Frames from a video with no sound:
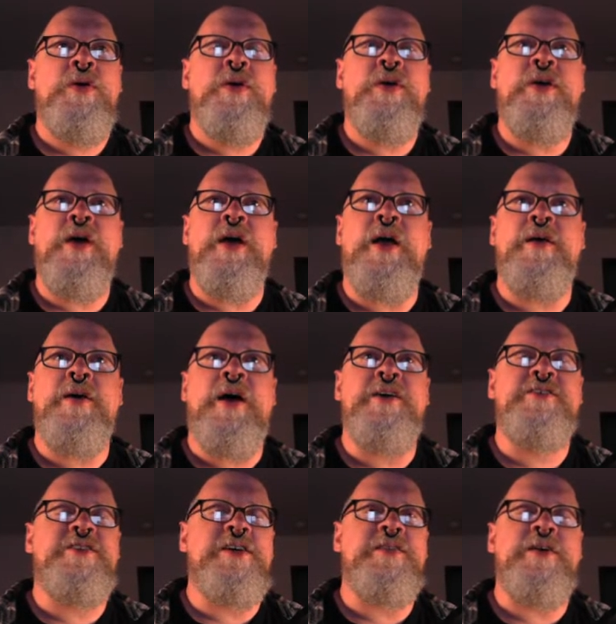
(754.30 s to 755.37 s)
Yeah, I, I
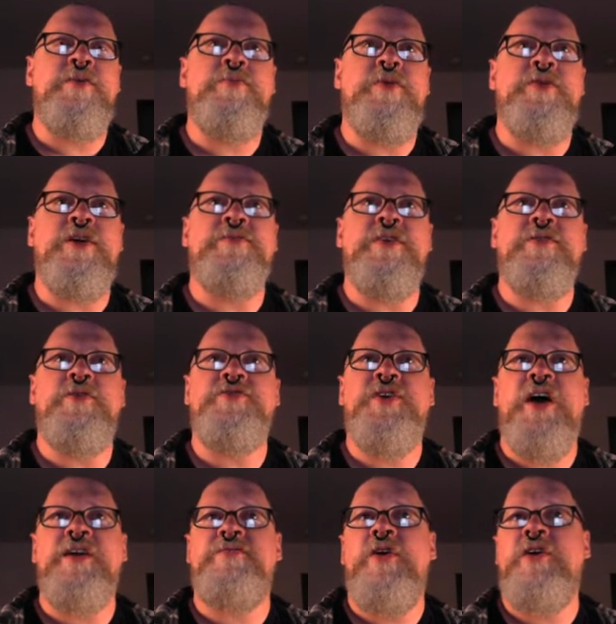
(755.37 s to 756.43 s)
see they're, they're giving those
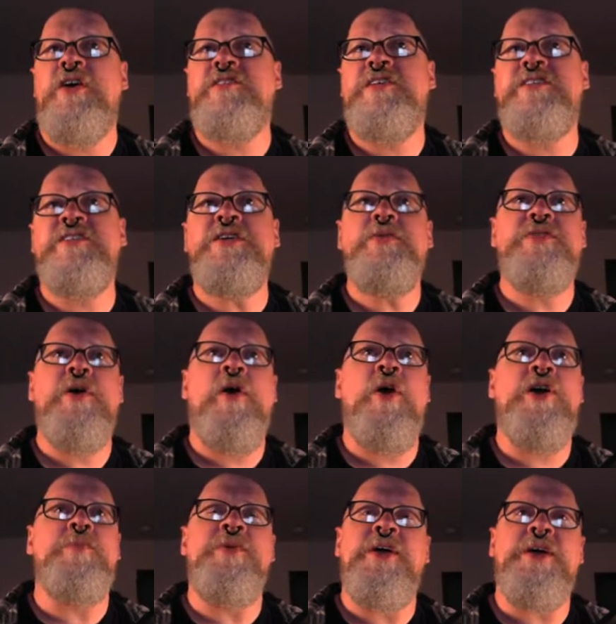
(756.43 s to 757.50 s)
kind of arguments. Let's see what their
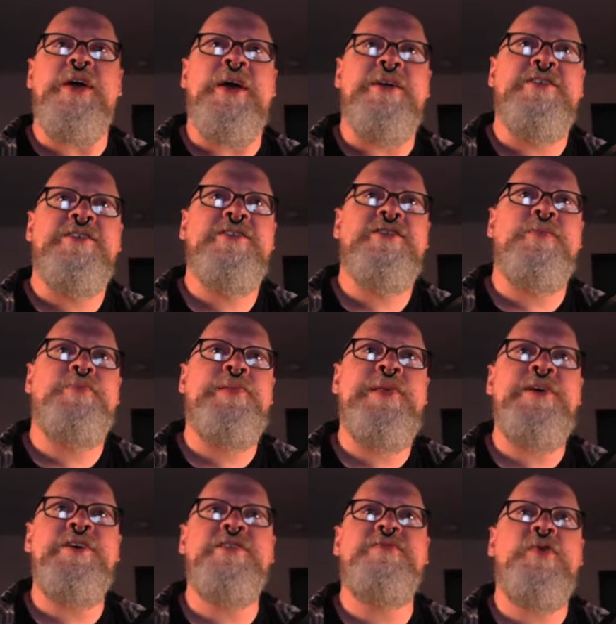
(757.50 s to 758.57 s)
argument against.
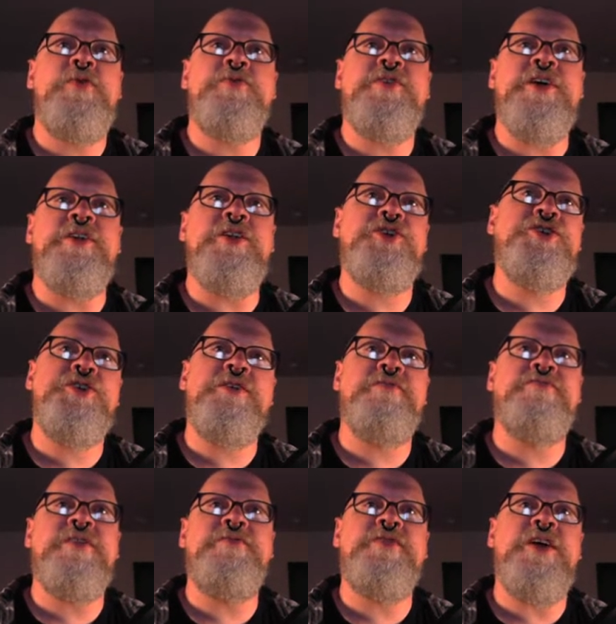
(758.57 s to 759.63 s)
Please vote
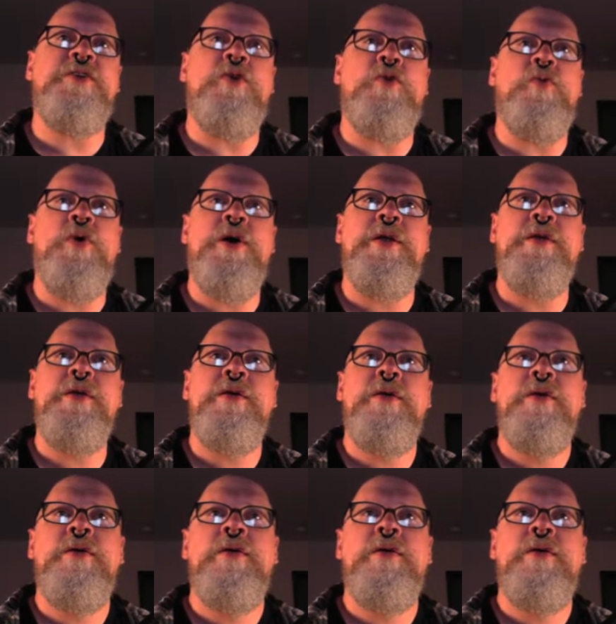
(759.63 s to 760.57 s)
Initiative 1501.